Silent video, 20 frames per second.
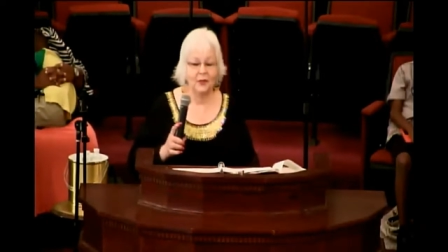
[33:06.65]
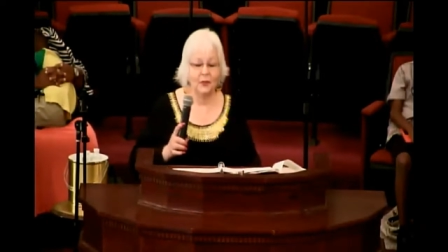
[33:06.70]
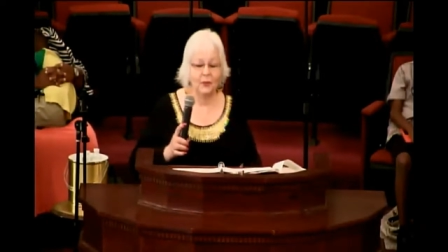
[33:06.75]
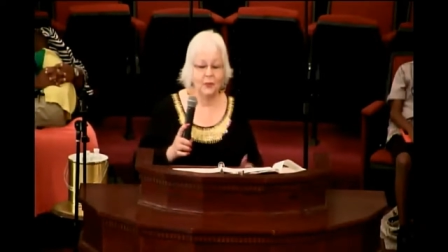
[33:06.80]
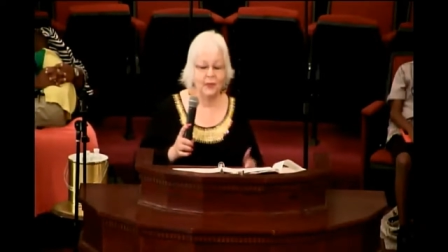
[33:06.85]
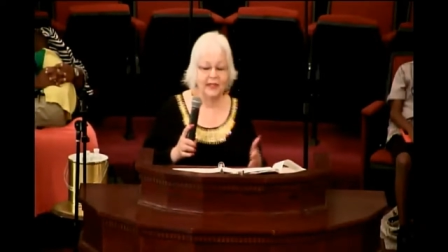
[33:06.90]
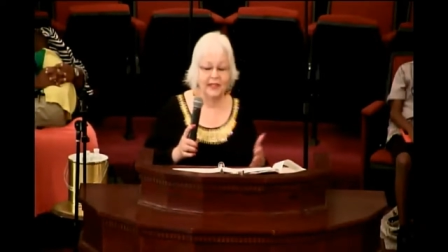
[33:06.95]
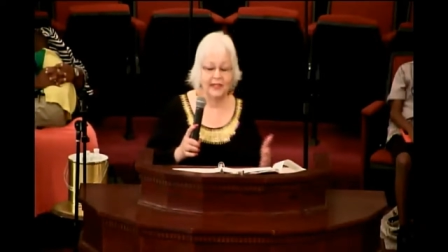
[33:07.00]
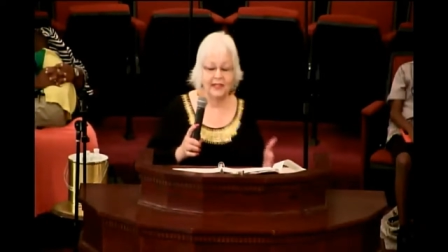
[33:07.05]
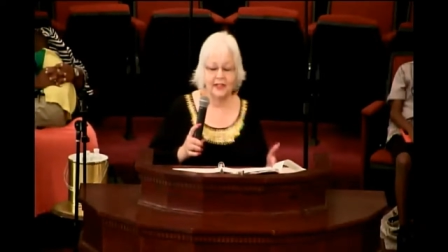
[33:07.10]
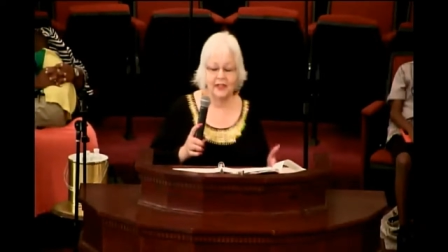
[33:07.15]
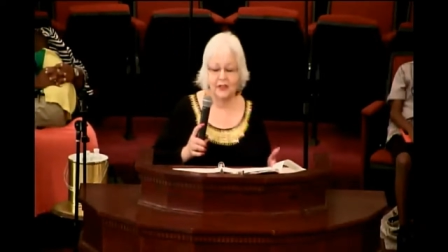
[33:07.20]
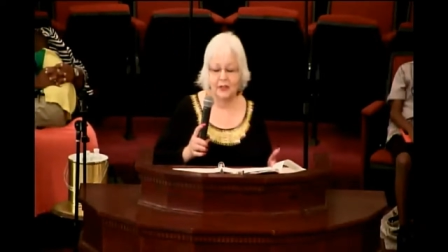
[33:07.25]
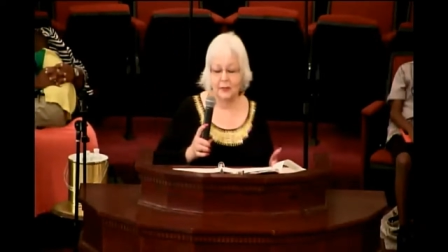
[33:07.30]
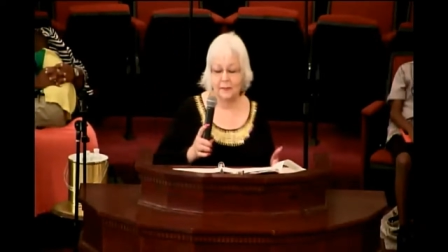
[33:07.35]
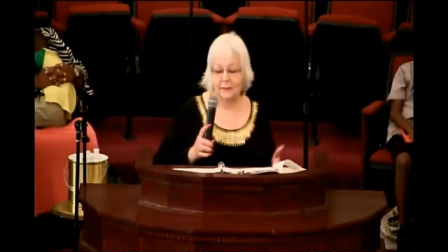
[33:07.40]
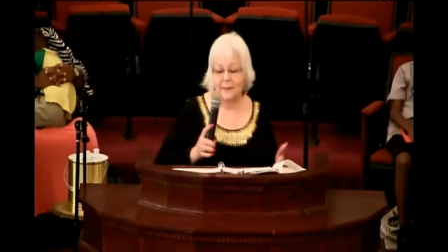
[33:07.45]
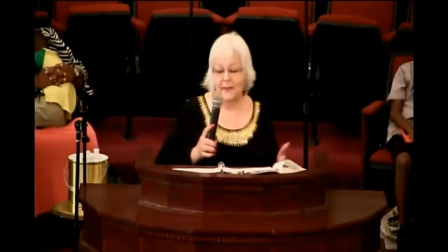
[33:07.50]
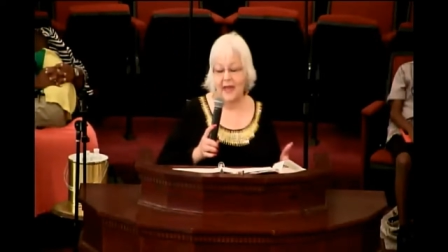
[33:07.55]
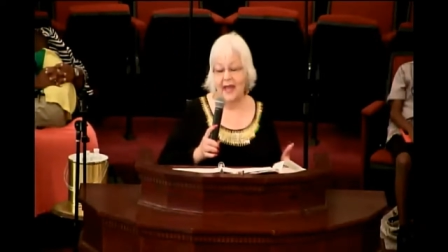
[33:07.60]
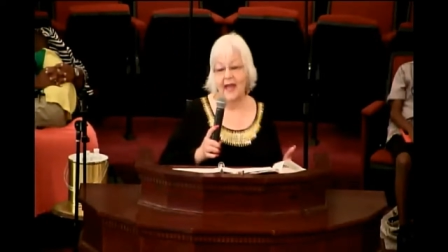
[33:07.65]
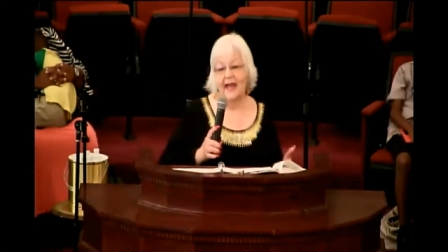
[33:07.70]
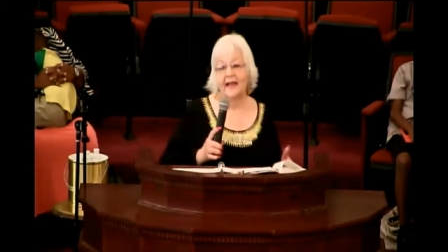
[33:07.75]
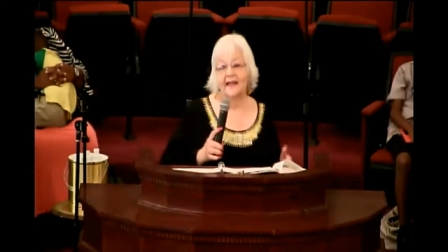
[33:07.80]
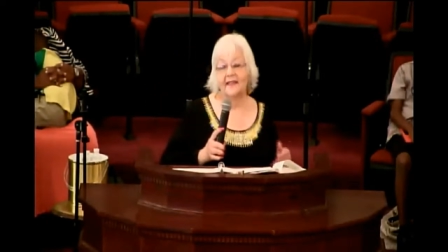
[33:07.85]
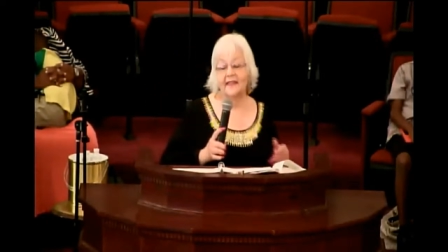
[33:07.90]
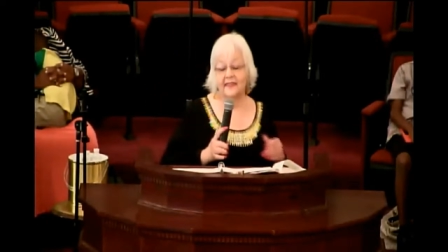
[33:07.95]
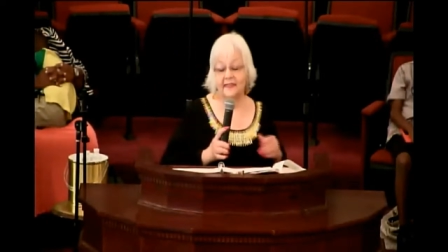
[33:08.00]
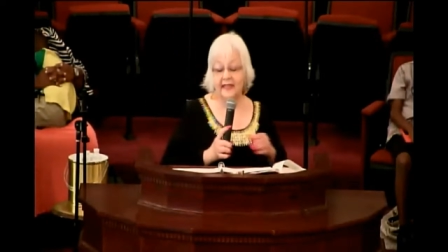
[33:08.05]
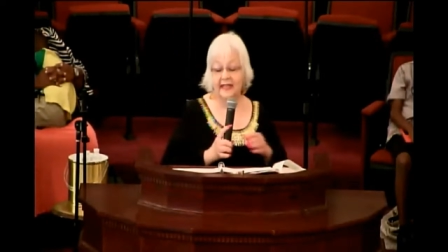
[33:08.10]
We can look back
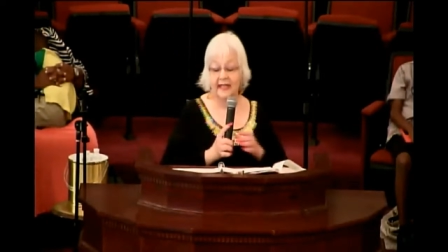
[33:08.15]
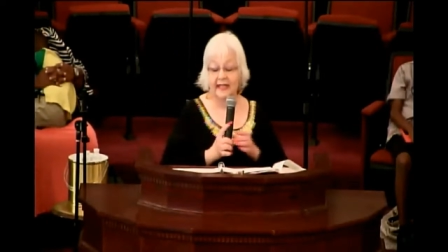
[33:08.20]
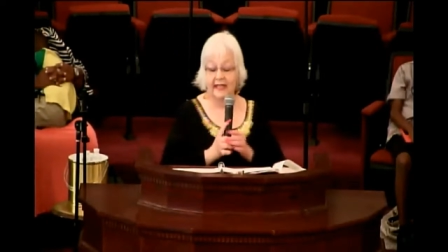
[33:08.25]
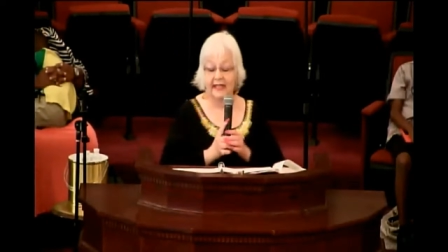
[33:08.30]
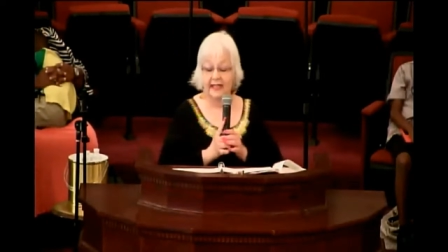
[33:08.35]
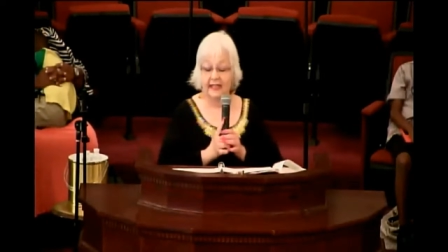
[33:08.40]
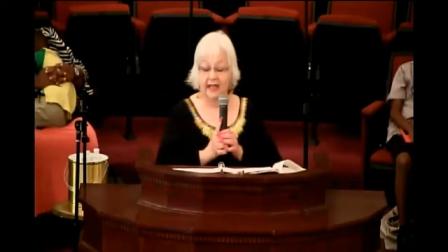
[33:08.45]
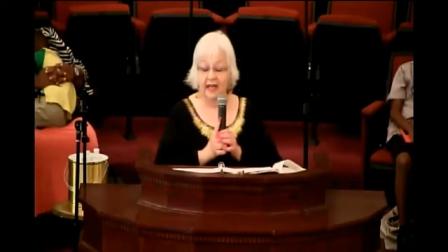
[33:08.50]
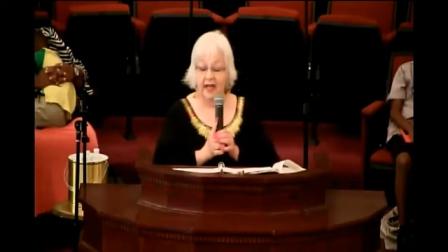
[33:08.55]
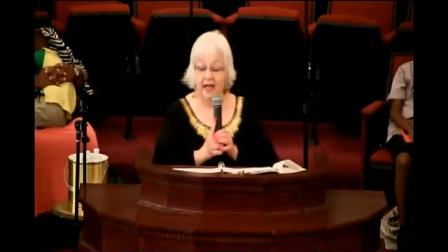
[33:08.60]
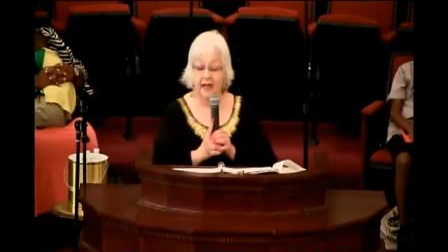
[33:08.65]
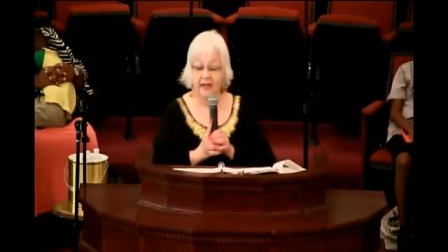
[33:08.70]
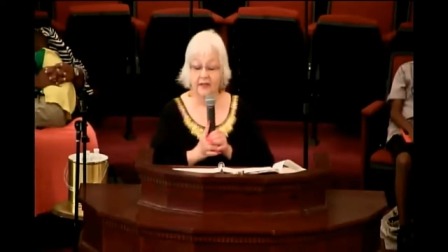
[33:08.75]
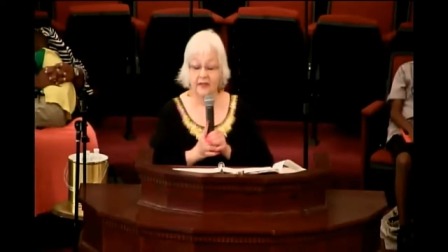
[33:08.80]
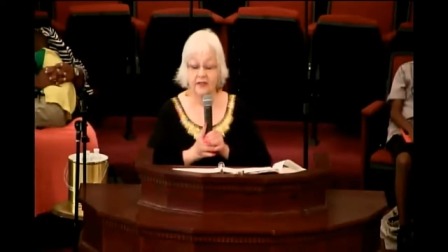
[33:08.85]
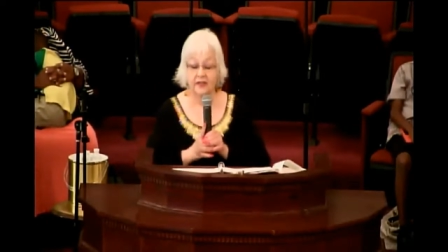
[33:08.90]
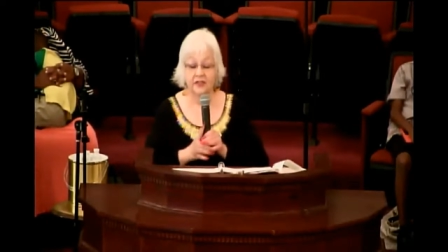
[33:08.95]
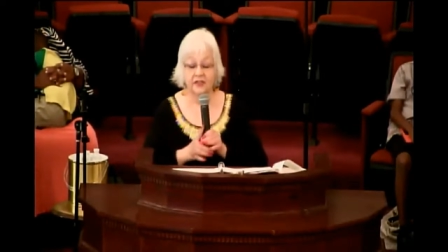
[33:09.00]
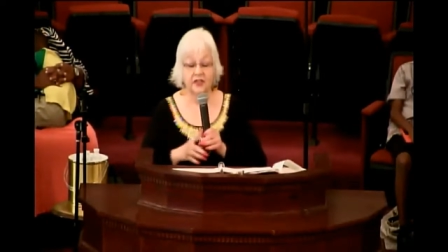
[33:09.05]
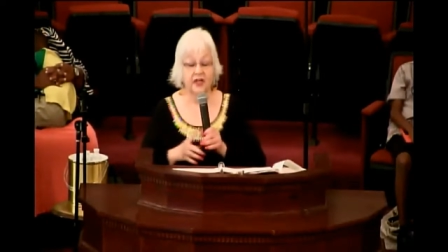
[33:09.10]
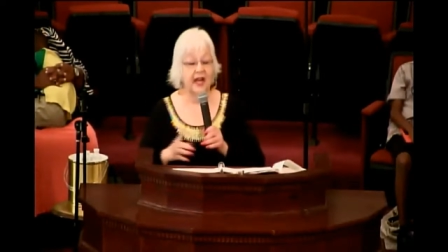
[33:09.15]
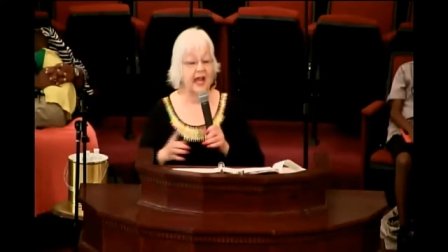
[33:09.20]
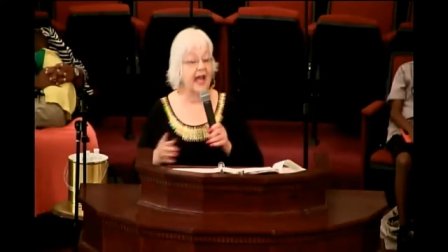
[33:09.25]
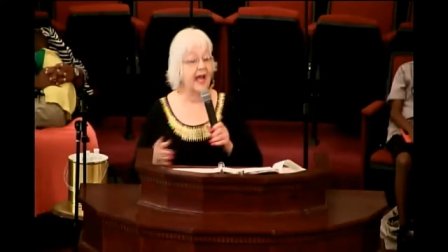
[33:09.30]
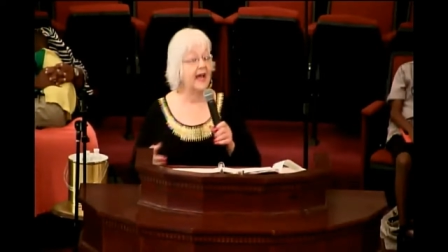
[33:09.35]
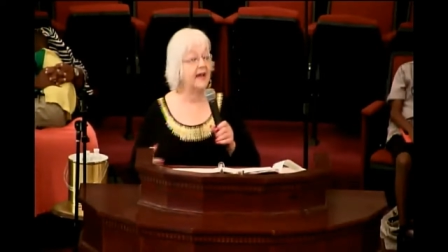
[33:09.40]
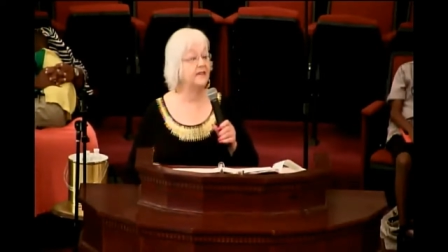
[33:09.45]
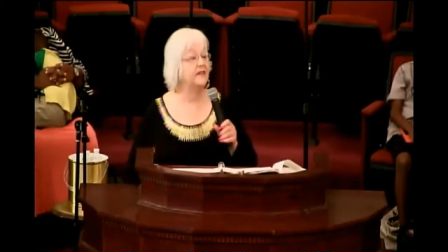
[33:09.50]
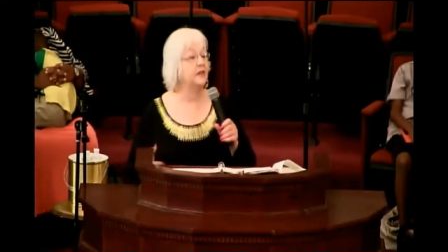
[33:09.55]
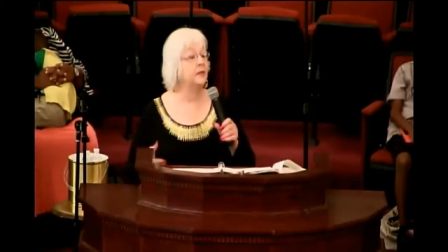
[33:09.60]
thinking others are
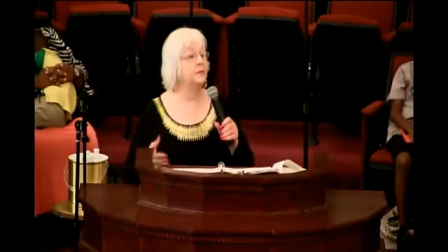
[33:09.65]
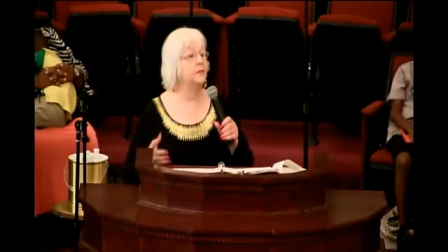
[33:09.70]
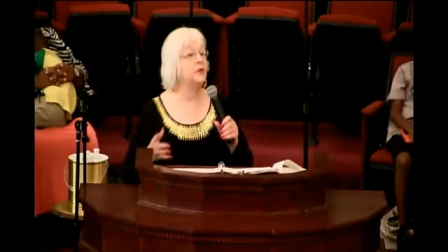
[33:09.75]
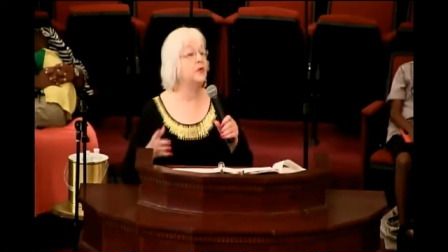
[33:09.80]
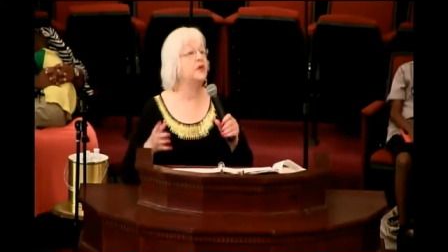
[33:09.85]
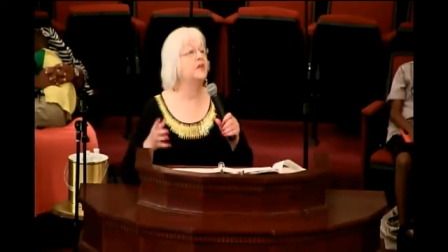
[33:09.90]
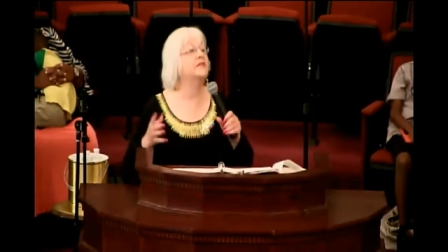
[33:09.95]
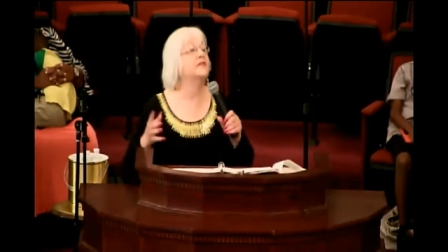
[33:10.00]
having more